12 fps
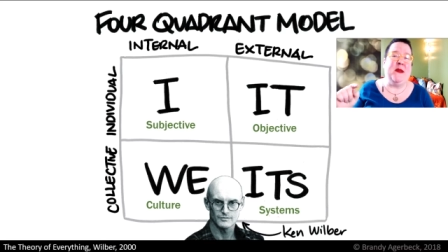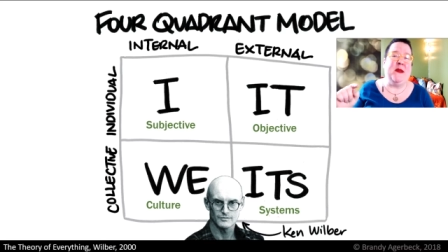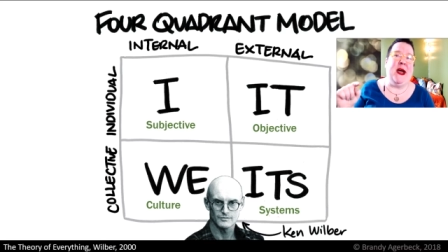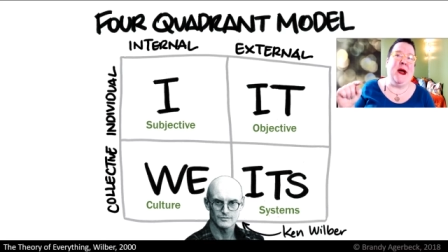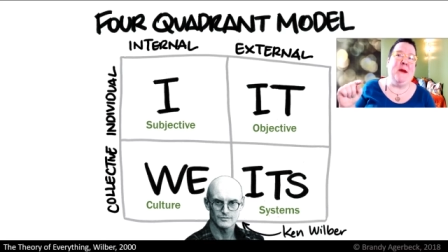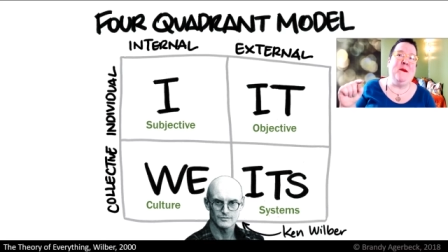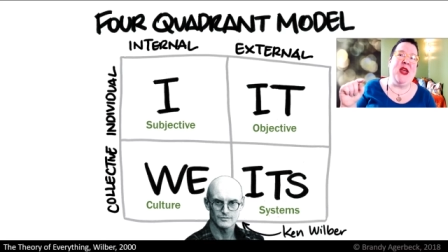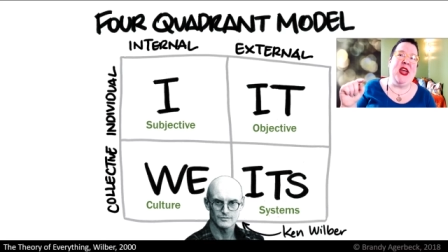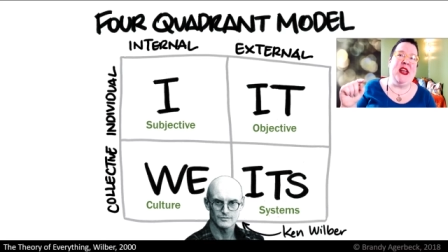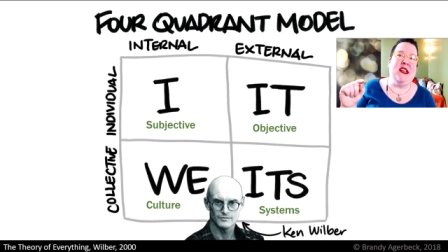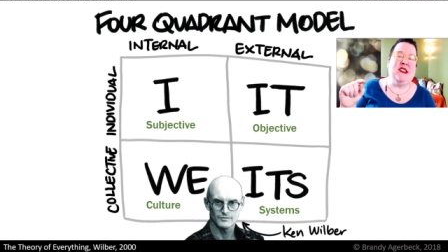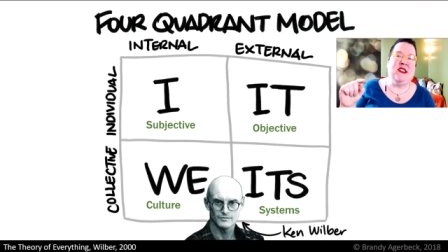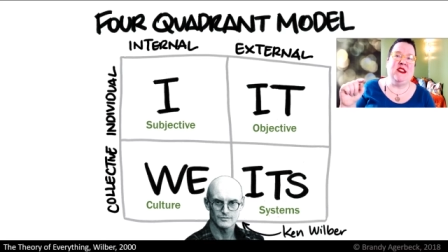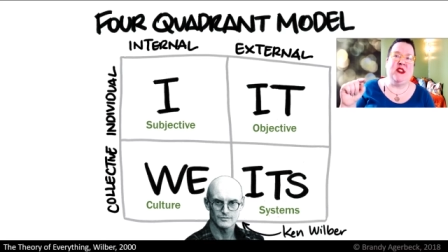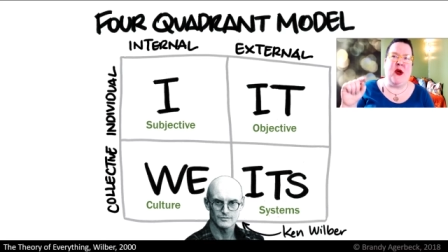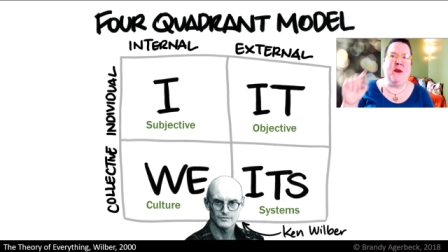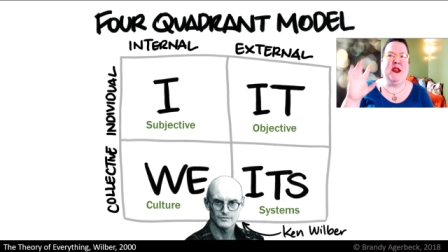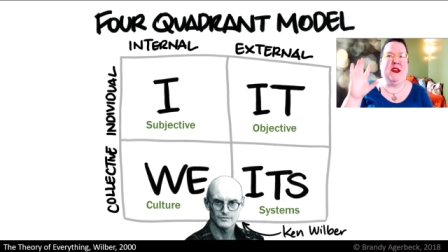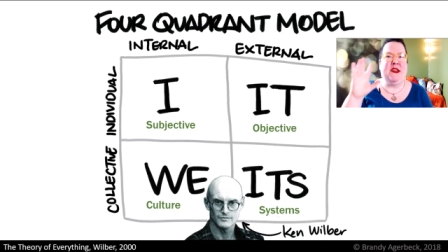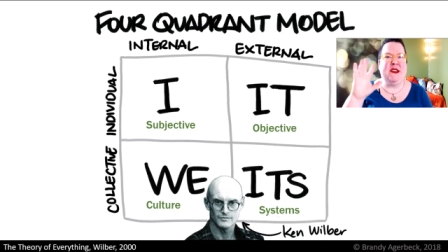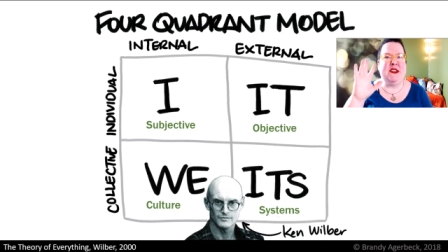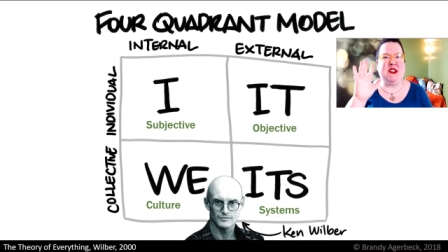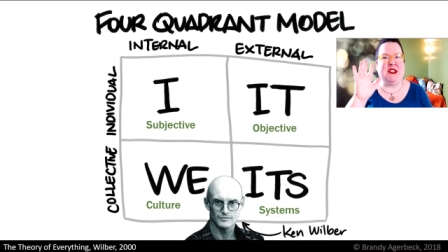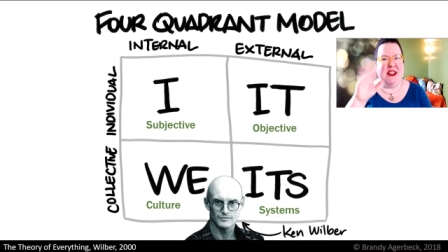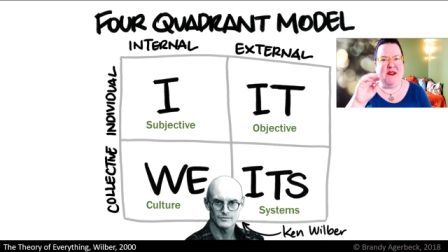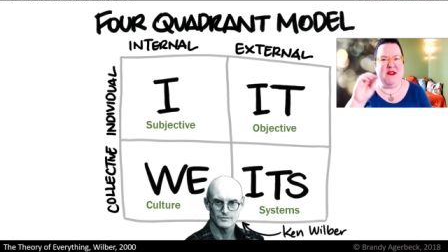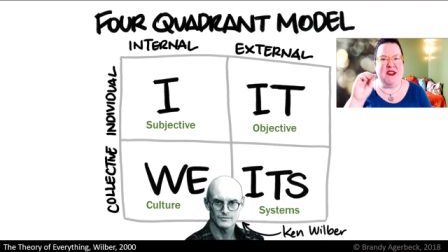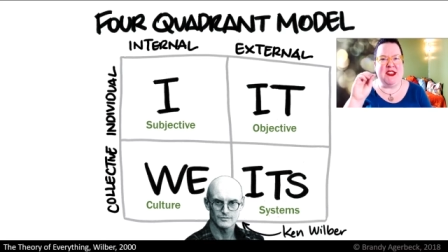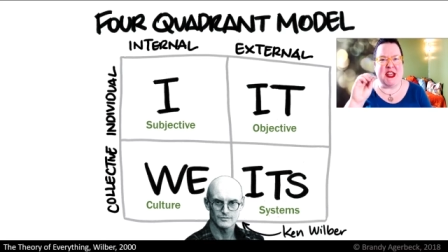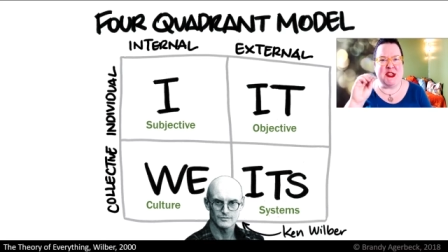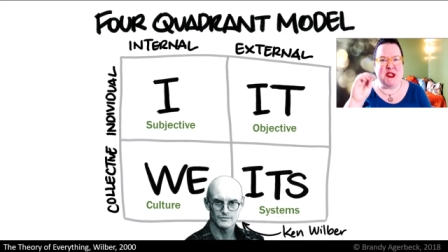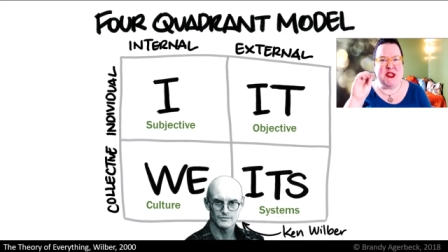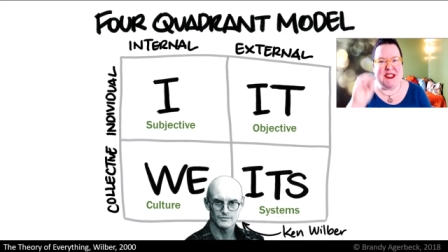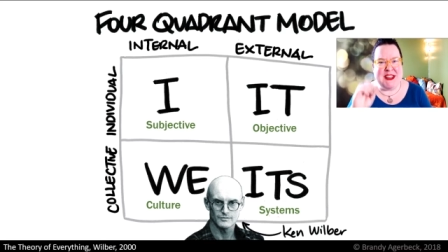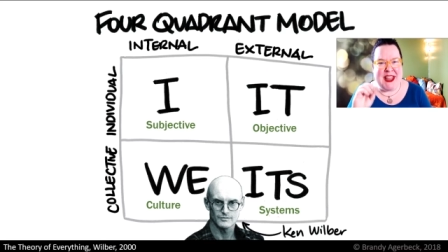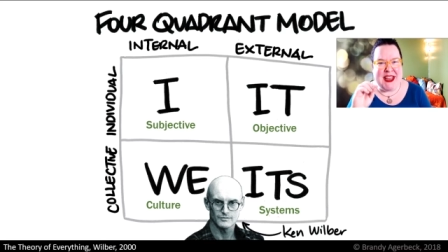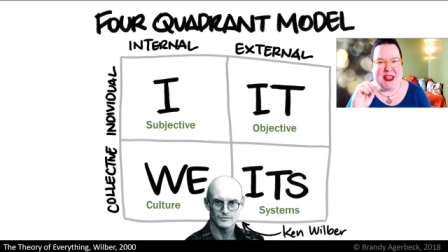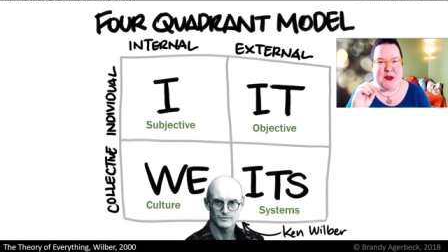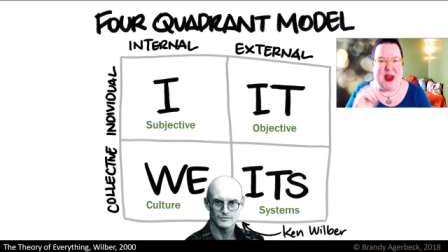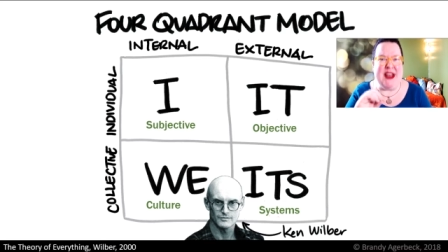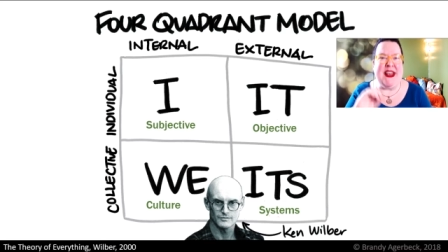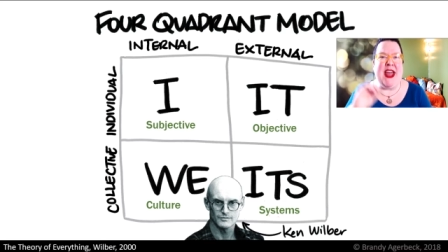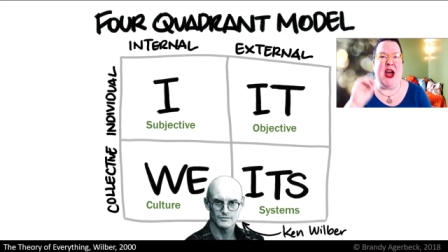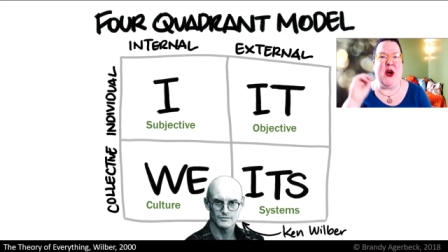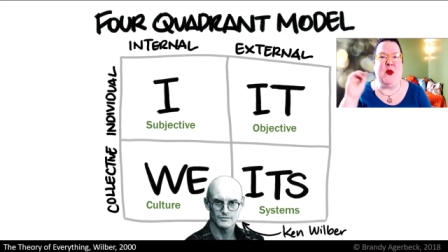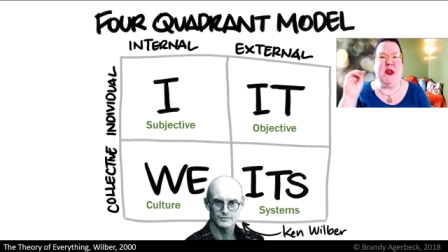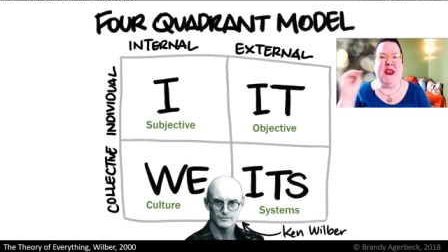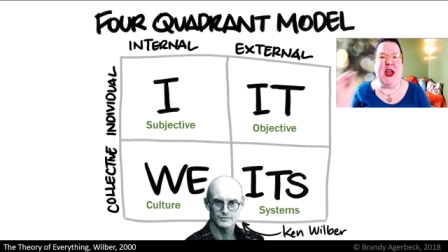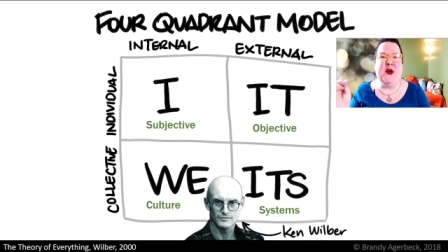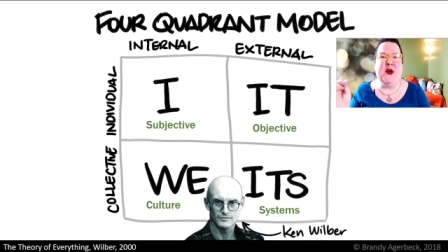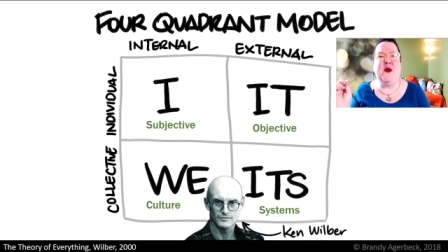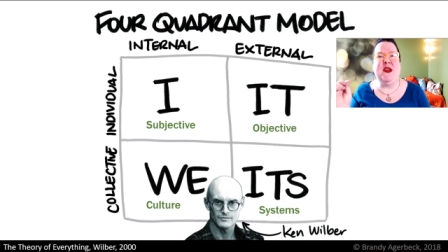Um, and so I'm going to just leave touch this lightly right now. We'll now go